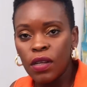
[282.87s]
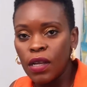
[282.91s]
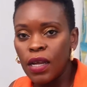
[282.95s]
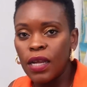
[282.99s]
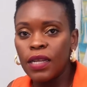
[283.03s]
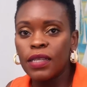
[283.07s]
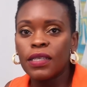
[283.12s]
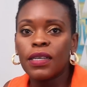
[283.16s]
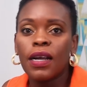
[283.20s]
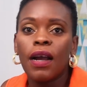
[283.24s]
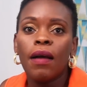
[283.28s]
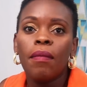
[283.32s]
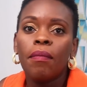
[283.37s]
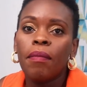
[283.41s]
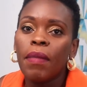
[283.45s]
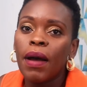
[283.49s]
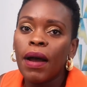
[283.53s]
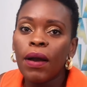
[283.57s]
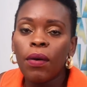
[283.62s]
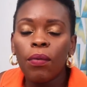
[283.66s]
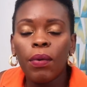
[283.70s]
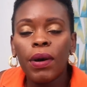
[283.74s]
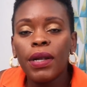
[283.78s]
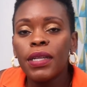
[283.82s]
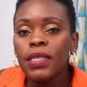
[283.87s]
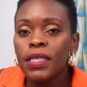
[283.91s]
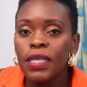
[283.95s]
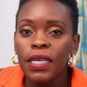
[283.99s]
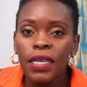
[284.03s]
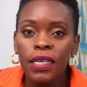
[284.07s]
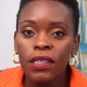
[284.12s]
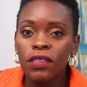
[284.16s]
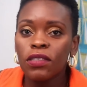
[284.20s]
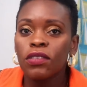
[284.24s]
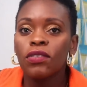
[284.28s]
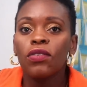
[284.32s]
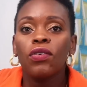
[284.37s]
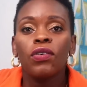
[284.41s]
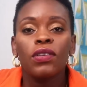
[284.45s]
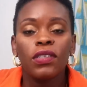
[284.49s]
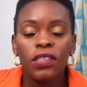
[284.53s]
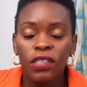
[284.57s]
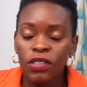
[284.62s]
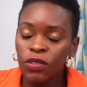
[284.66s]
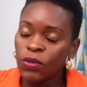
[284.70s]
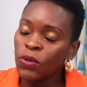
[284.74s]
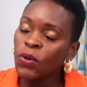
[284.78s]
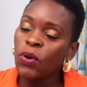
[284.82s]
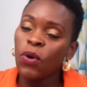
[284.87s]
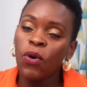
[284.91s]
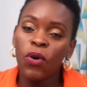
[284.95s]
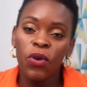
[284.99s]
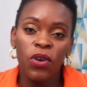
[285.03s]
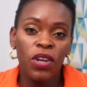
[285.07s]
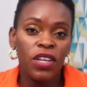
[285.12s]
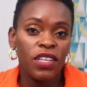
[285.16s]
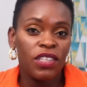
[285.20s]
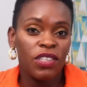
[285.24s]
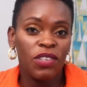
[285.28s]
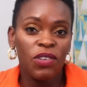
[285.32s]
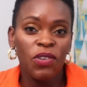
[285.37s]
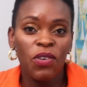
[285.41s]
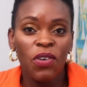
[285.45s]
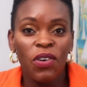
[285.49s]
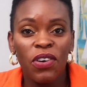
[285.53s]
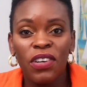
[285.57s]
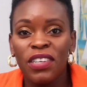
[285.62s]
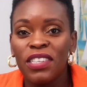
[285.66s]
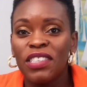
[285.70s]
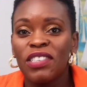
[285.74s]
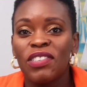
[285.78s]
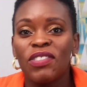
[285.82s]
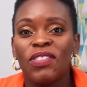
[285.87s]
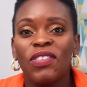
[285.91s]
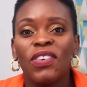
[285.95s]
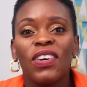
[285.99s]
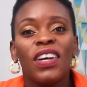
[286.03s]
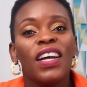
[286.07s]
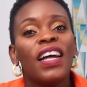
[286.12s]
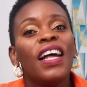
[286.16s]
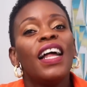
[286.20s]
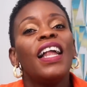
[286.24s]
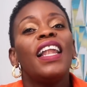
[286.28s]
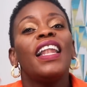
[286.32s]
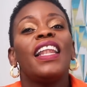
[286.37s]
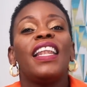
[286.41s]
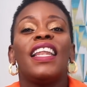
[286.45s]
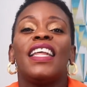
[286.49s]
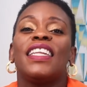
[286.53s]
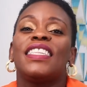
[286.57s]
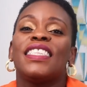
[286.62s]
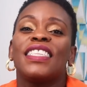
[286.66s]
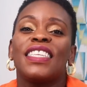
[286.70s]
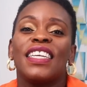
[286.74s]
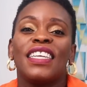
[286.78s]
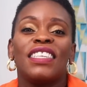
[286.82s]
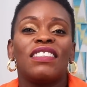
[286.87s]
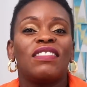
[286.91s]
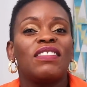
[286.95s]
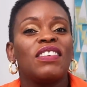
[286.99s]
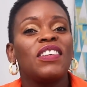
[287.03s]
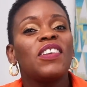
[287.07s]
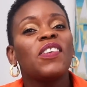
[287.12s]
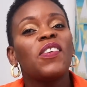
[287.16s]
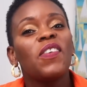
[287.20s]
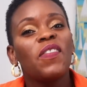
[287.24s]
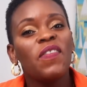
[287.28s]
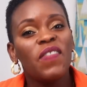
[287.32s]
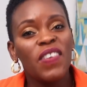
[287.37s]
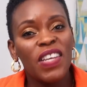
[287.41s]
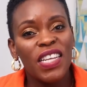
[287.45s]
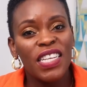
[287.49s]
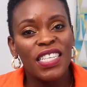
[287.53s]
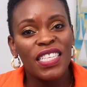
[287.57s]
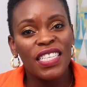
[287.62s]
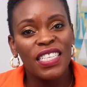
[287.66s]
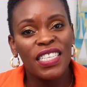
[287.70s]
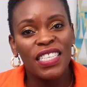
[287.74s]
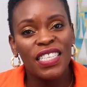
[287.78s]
and come back one day it's not it's gone it's gone so let's get rid of it